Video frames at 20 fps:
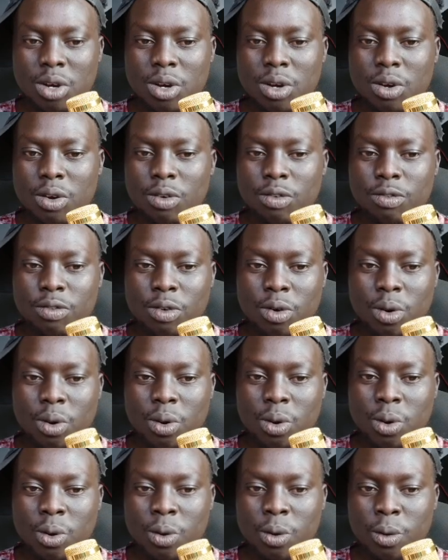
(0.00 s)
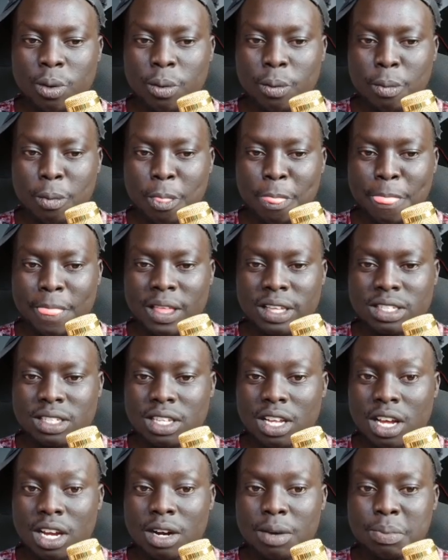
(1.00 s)
for the
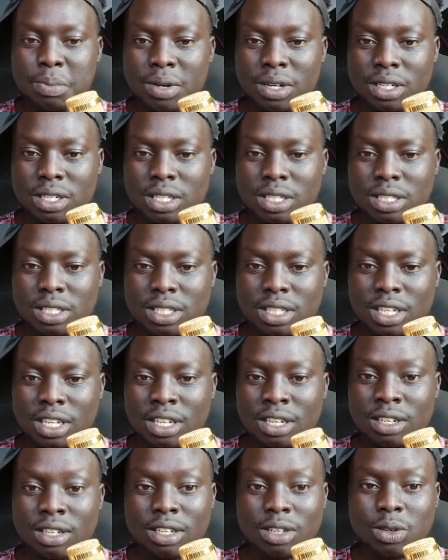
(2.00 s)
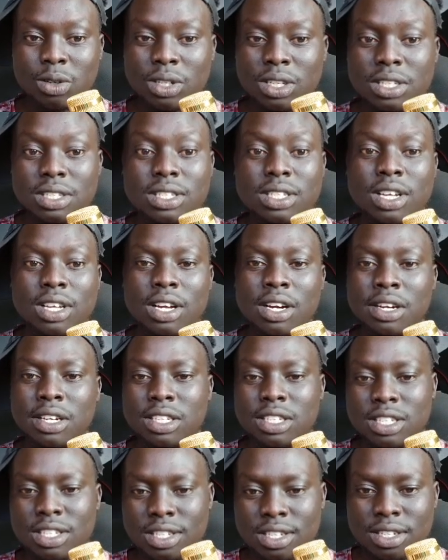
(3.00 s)
starter package and or the starter
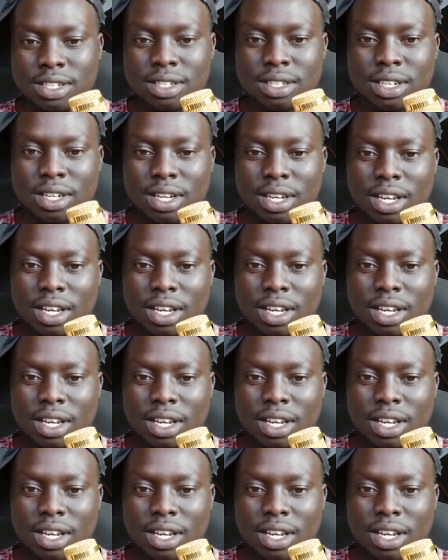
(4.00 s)
tier,